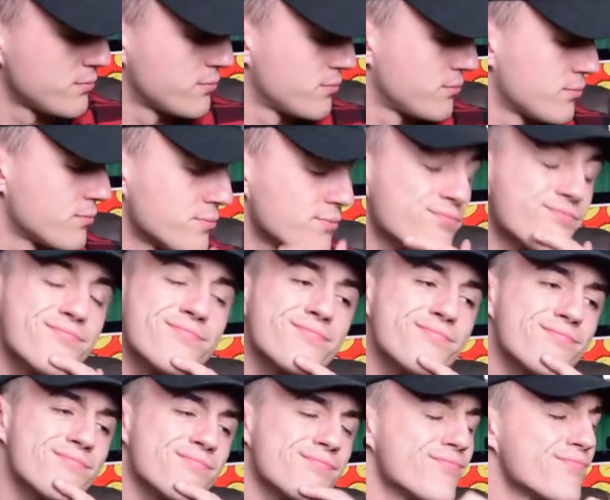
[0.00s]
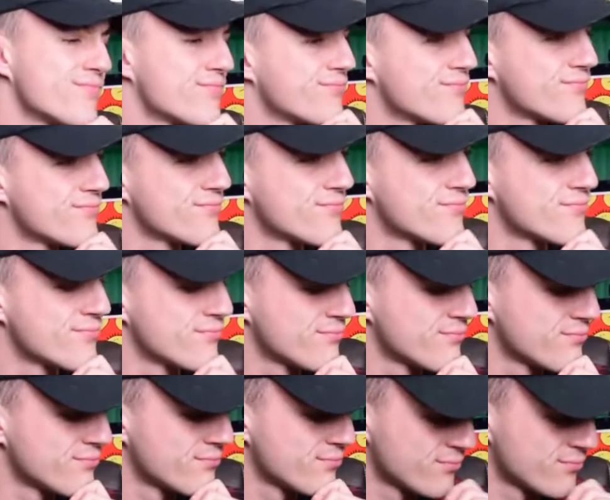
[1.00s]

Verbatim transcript: It's not really good good game, but